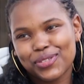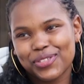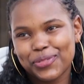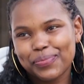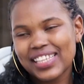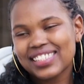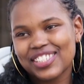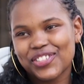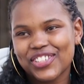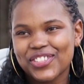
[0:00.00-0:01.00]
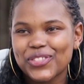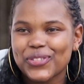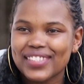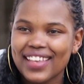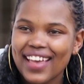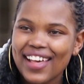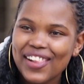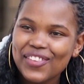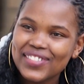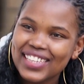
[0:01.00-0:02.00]
to you, please introduce
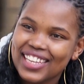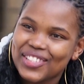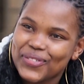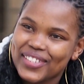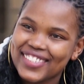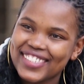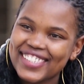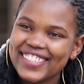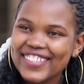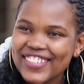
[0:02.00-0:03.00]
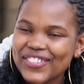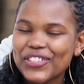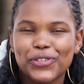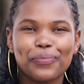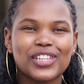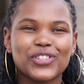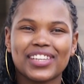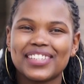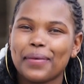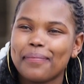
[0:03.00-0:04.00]
yourself. Tell us what you do, what you're
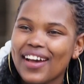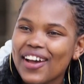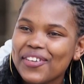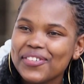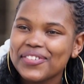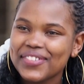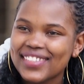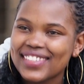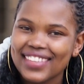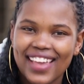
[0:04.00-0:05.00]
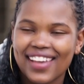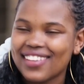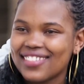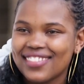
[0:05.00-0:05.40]
passionate about. Yeah.